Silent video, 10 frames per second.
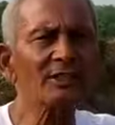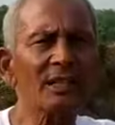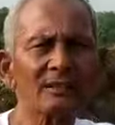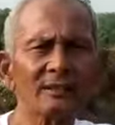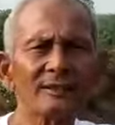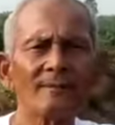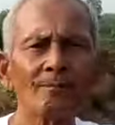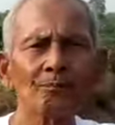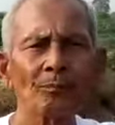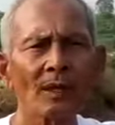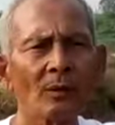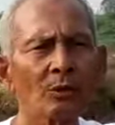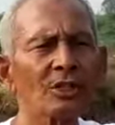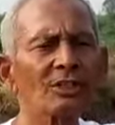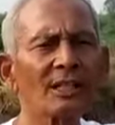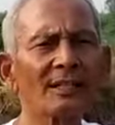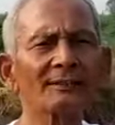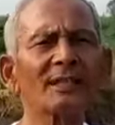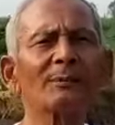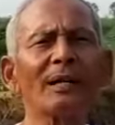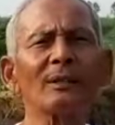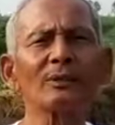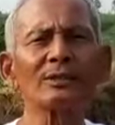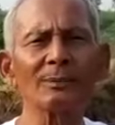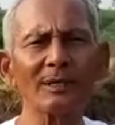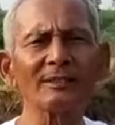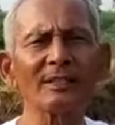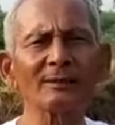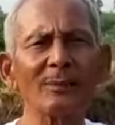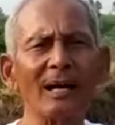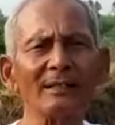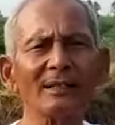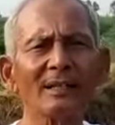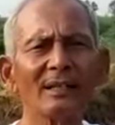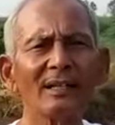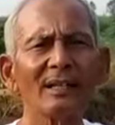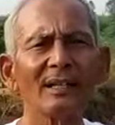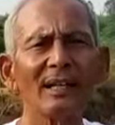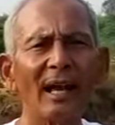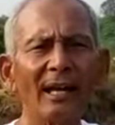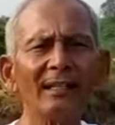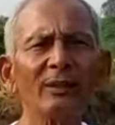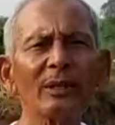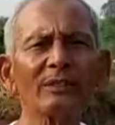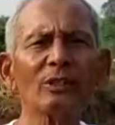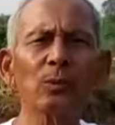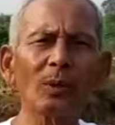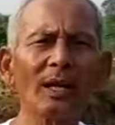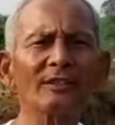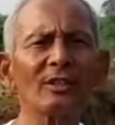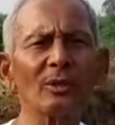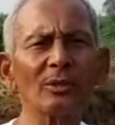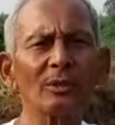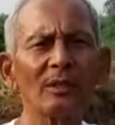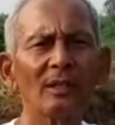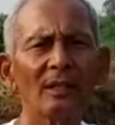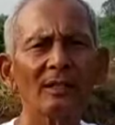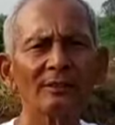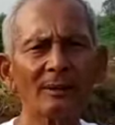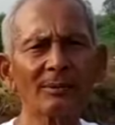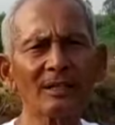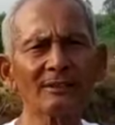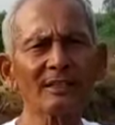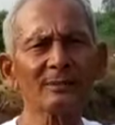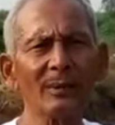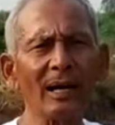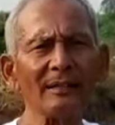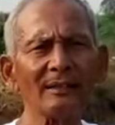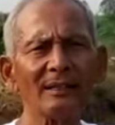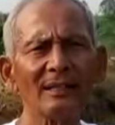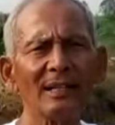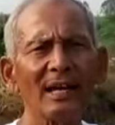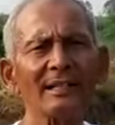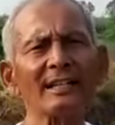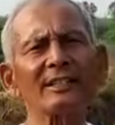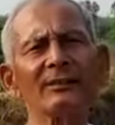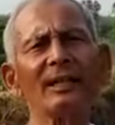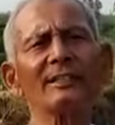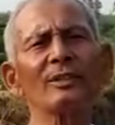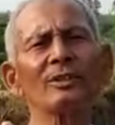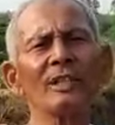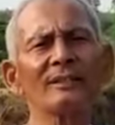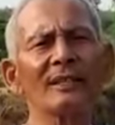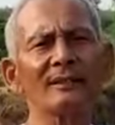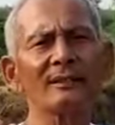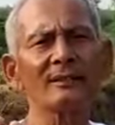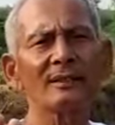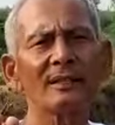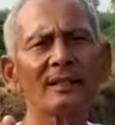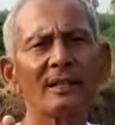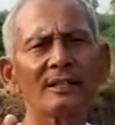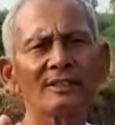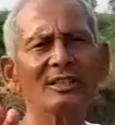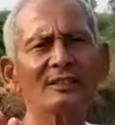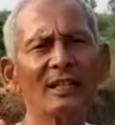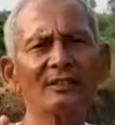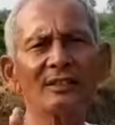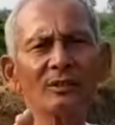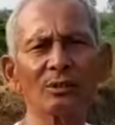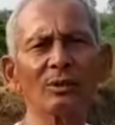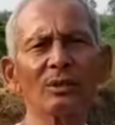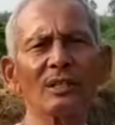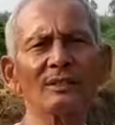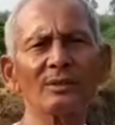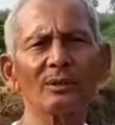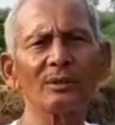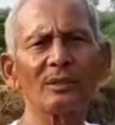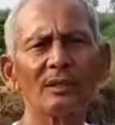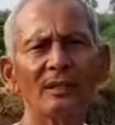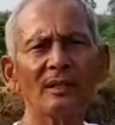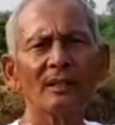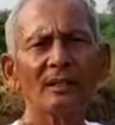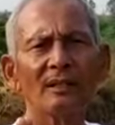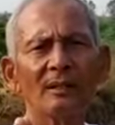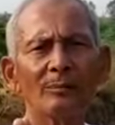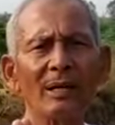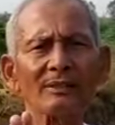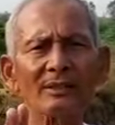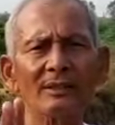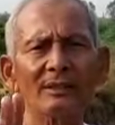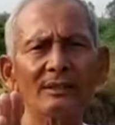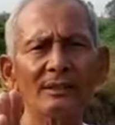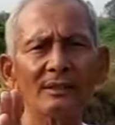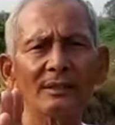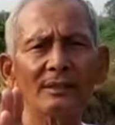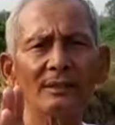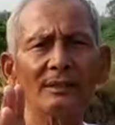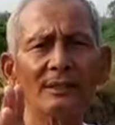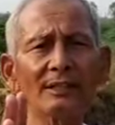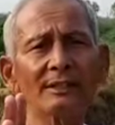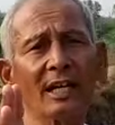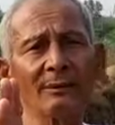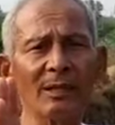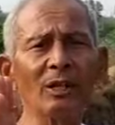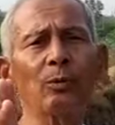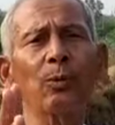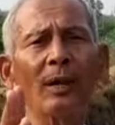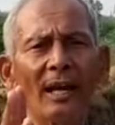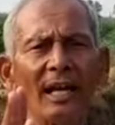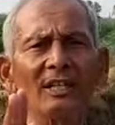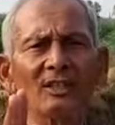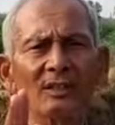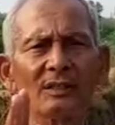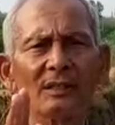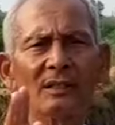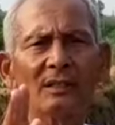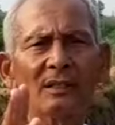sixth sense, which is connected by your subconscious mind. And you can influence your subconscious mind and activate your sixth sense. Sixth sense is not your control. But it can be influenced